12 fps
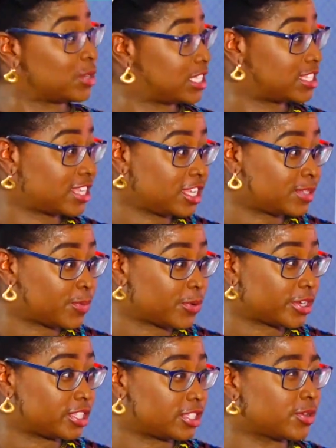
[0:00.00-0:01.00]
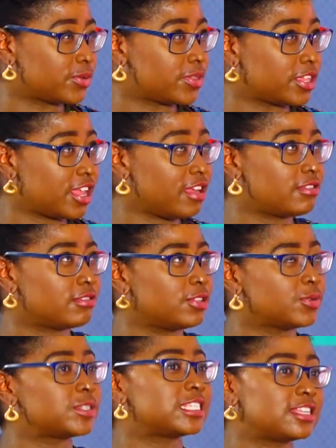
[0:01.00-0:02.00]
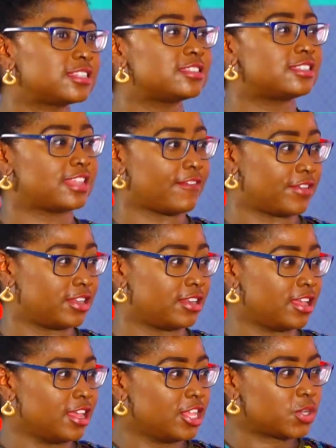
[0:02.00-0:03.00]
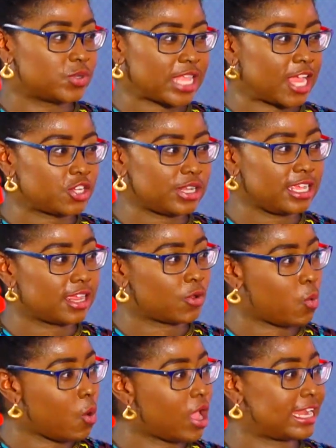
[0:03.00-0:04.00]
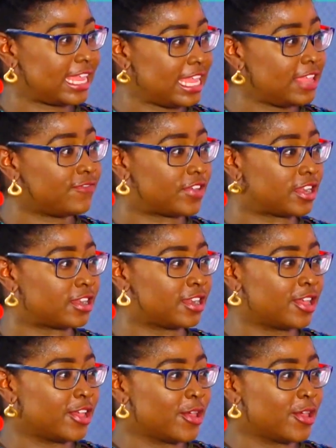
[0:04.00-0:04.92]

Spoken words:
And there was 6 boys. No, yeah, there was 6 and 7. So it was actually quite even.